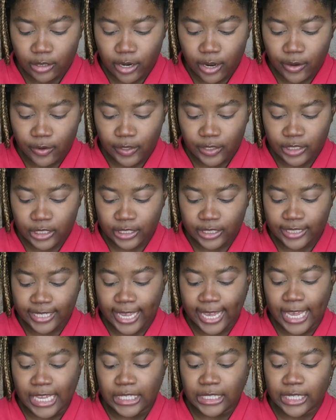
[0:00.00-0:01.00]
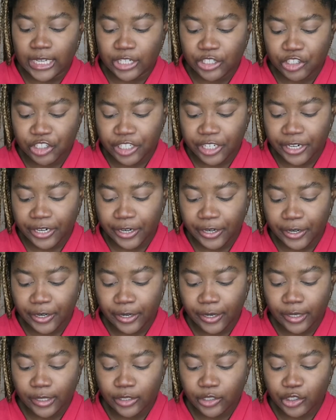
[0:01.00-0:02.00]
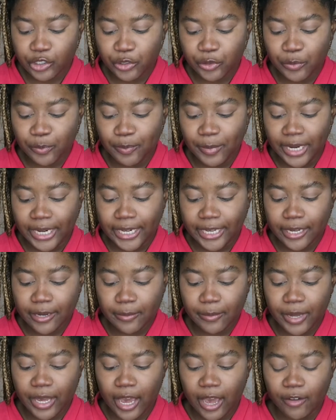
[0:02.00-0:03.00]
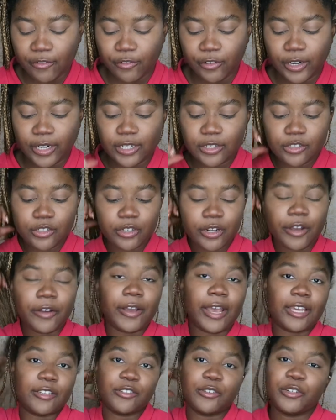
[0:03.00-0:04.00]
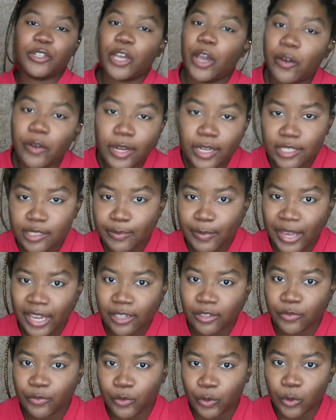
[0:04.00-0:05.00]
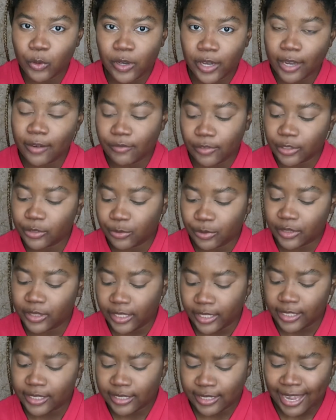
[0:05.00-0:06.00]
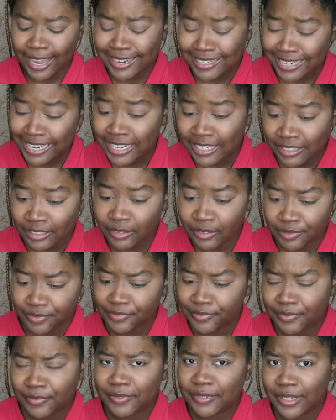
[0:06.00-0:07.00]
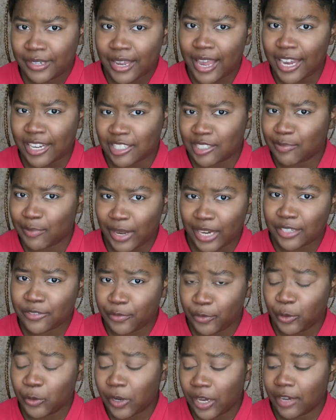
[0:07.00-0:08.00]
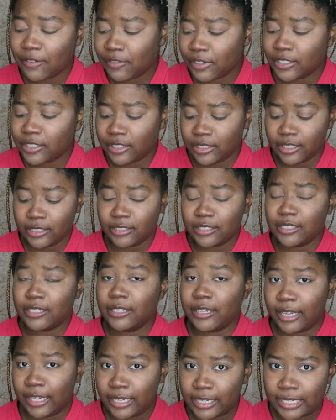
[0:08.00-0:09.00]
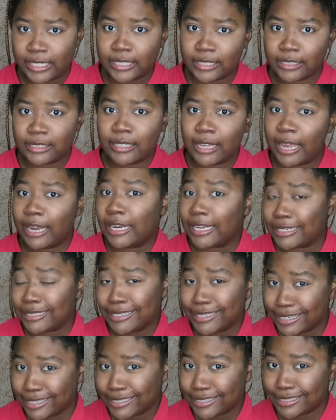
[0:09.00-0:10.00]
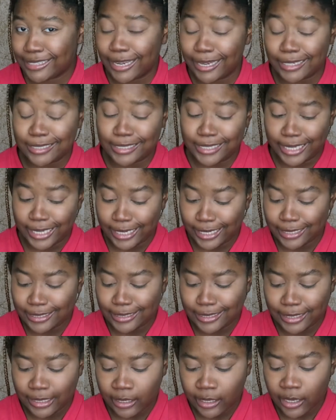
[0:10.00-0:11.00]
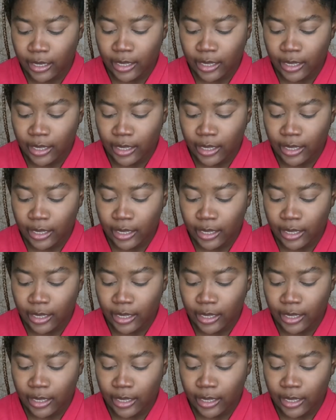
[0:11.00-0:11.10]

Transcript: No, it just says sheer to medium coverage. Okay, so don't expect full coverage with this. I didn't expect full coverage since it is, and it does say a tint.